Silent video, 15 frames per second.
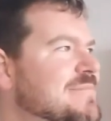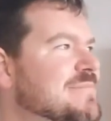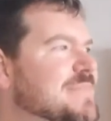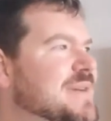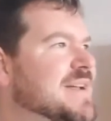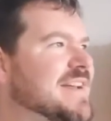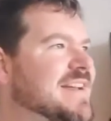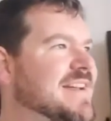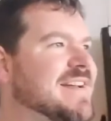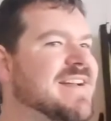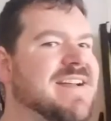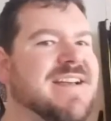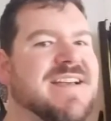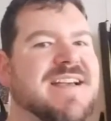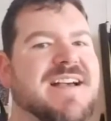But uh,
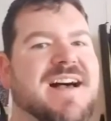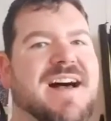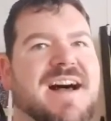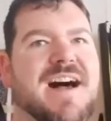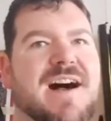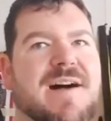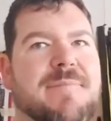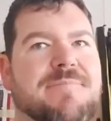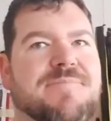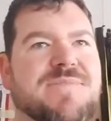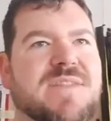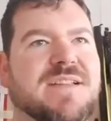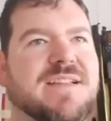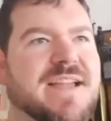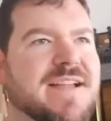uh,
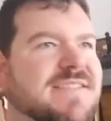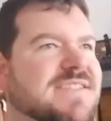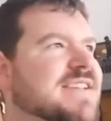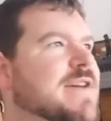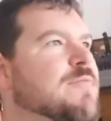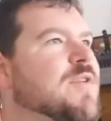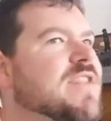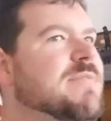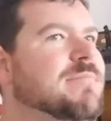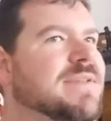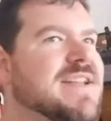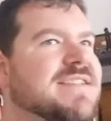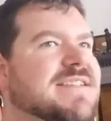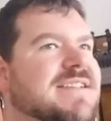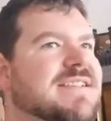like I was saying, one of the
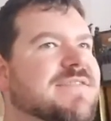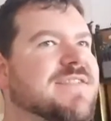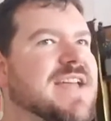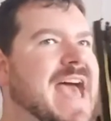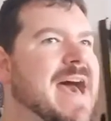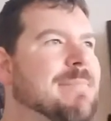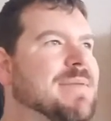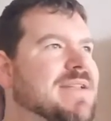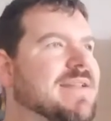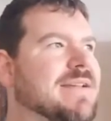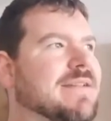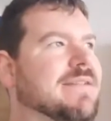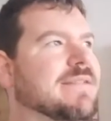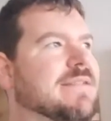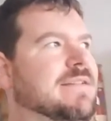blessings of it
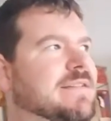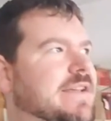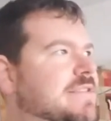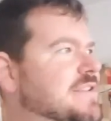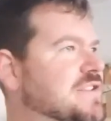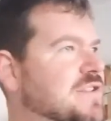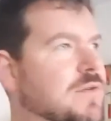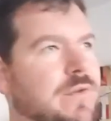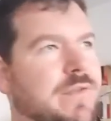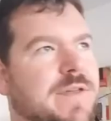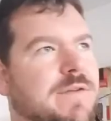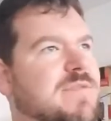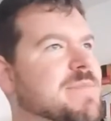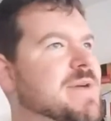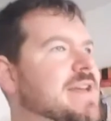happening, like this whole
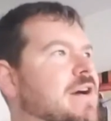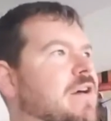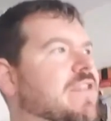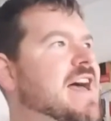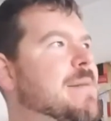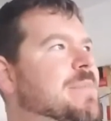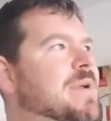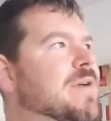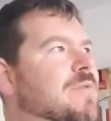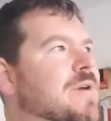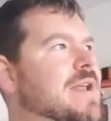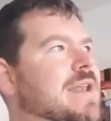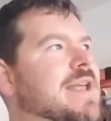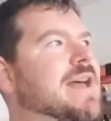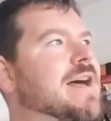thing with my health happening
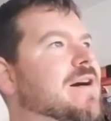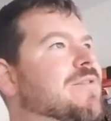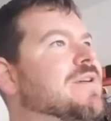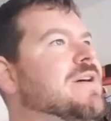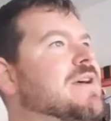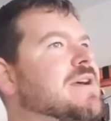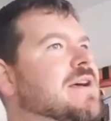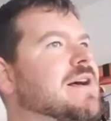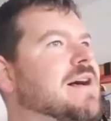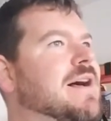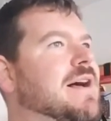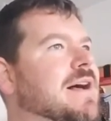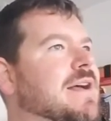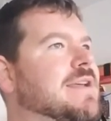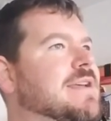right now,
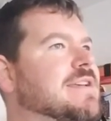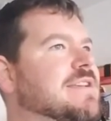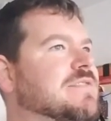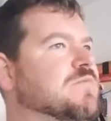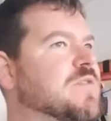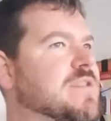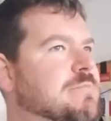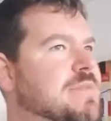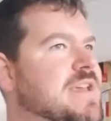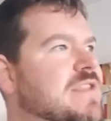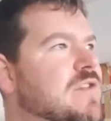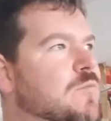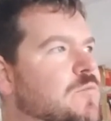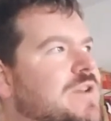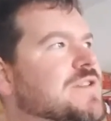uh, is with it being
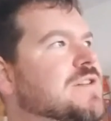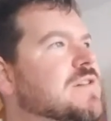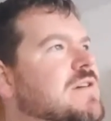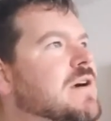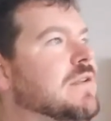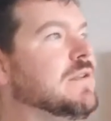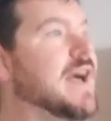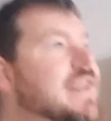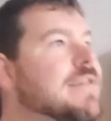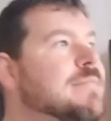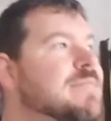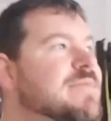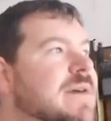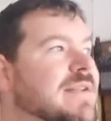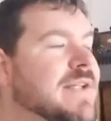the winter, a lot
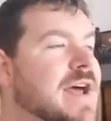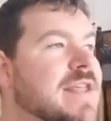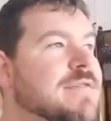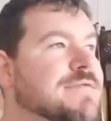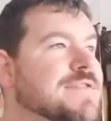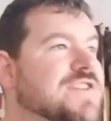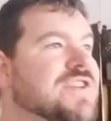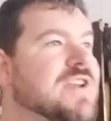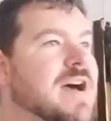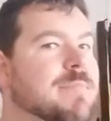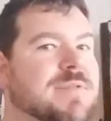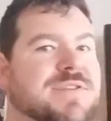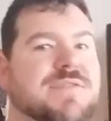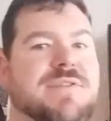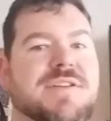of the, a lot of the fishing
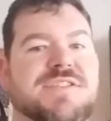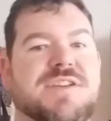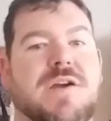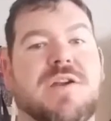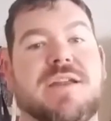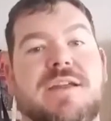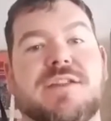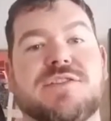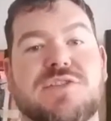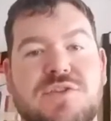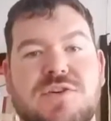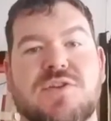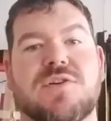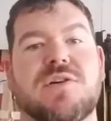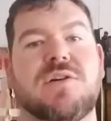opportunities are going to
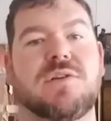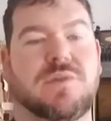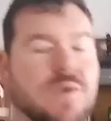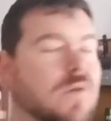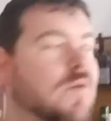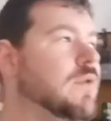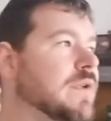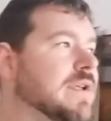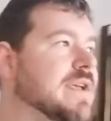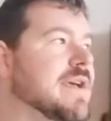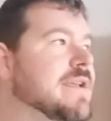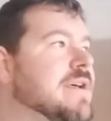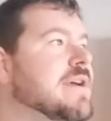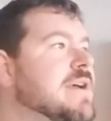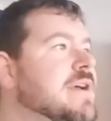turn local
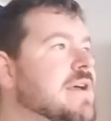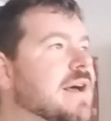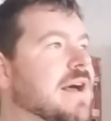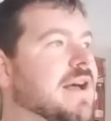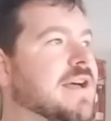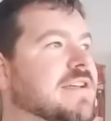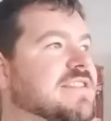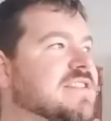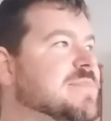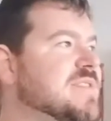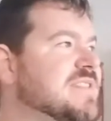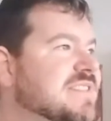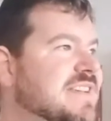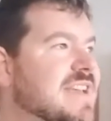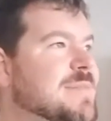again. Uh, some of
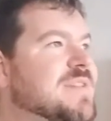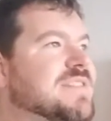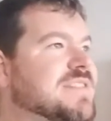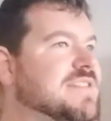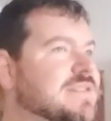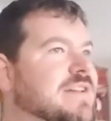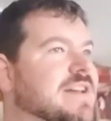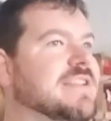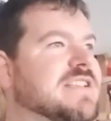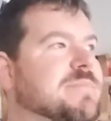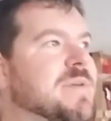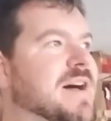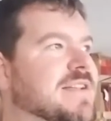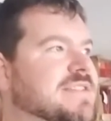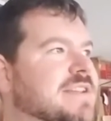the salmon and steelhead
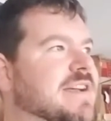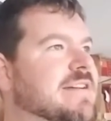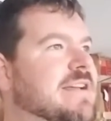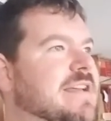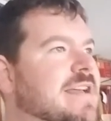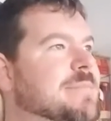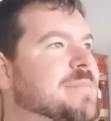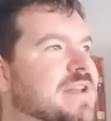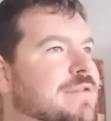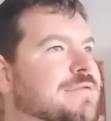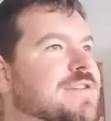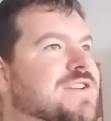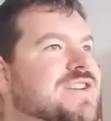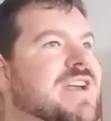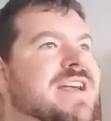spots that I am going
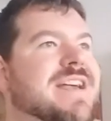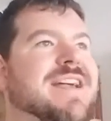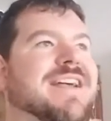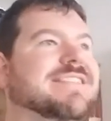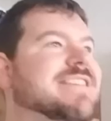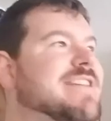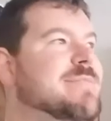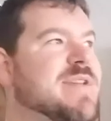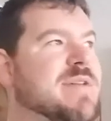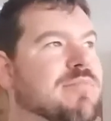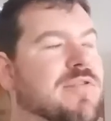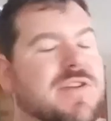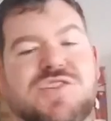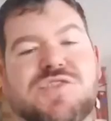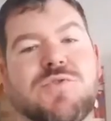to fish, it's going to be a
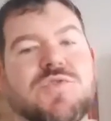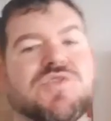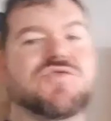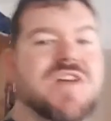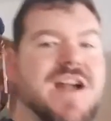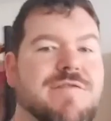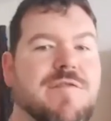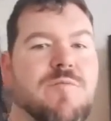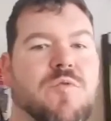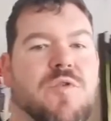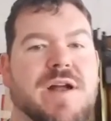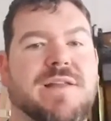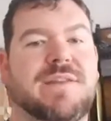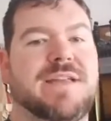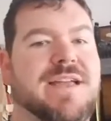pretty short drive from where
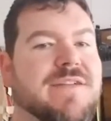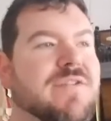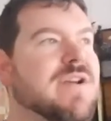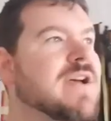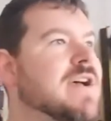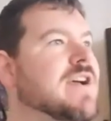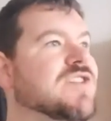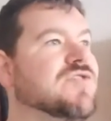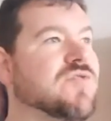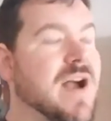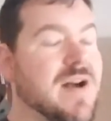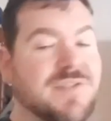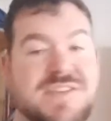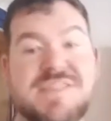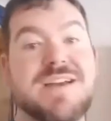I live.
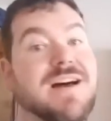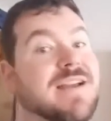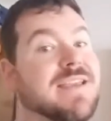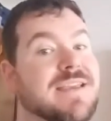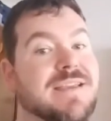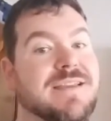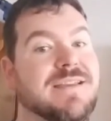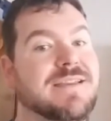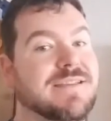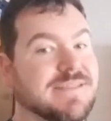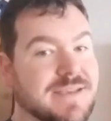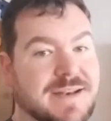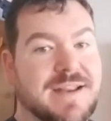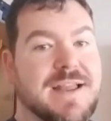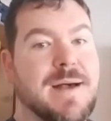Trout stocking is
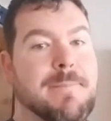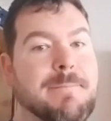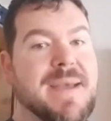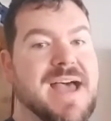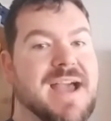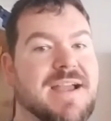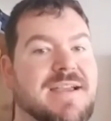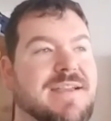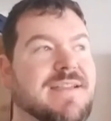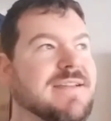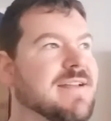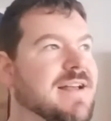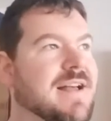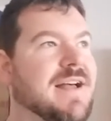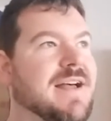going to come back
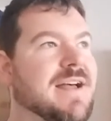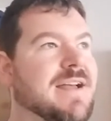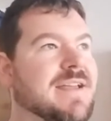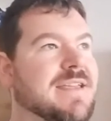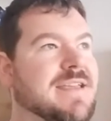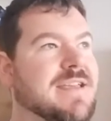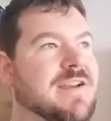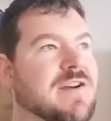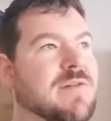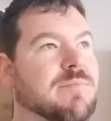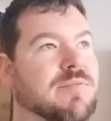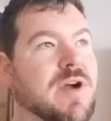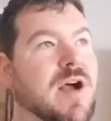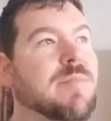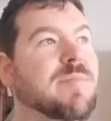uh, here
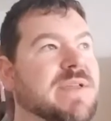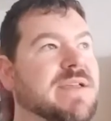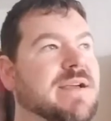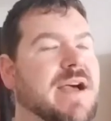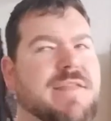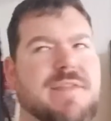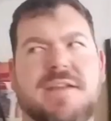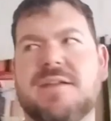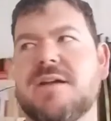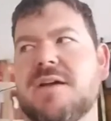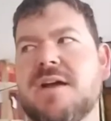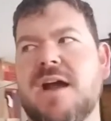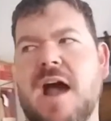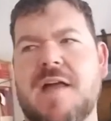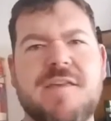probably. I think
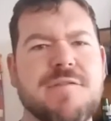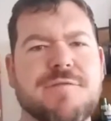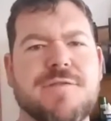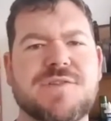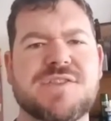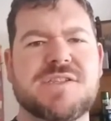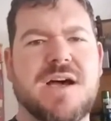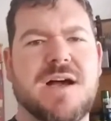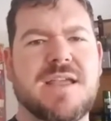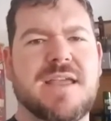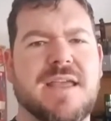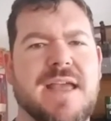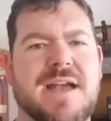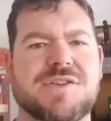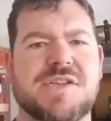I think the first
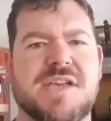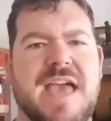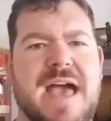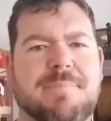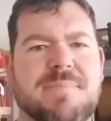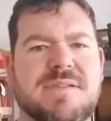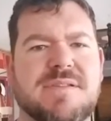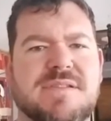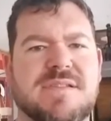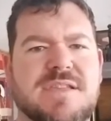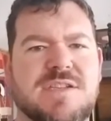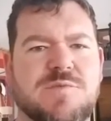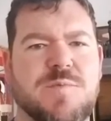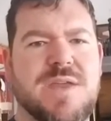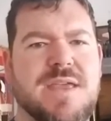stocking actually happens
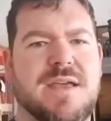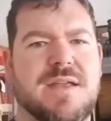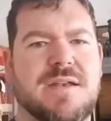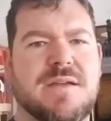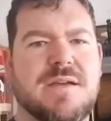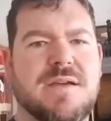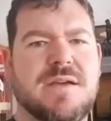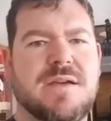this weekend.